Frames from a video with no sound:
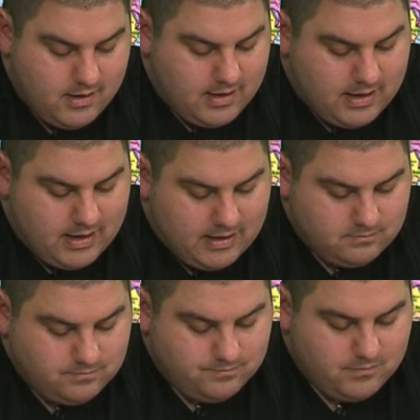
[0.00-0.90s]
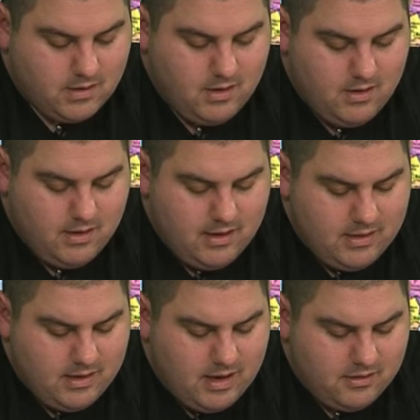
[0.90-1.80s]
Um,
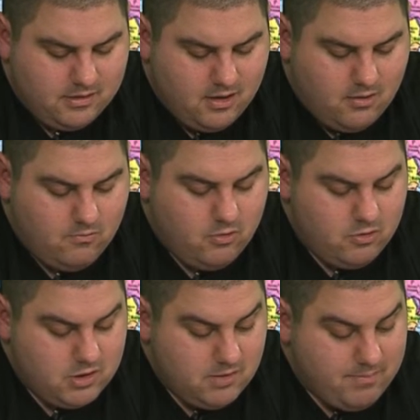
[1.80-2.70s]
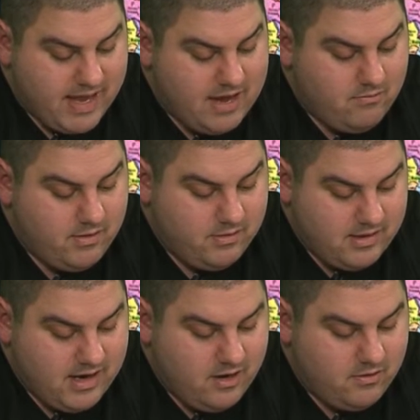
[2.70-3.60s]
and then also Rouge the Bat was
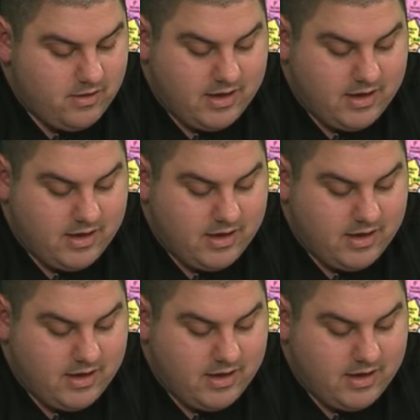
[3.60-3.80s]
there,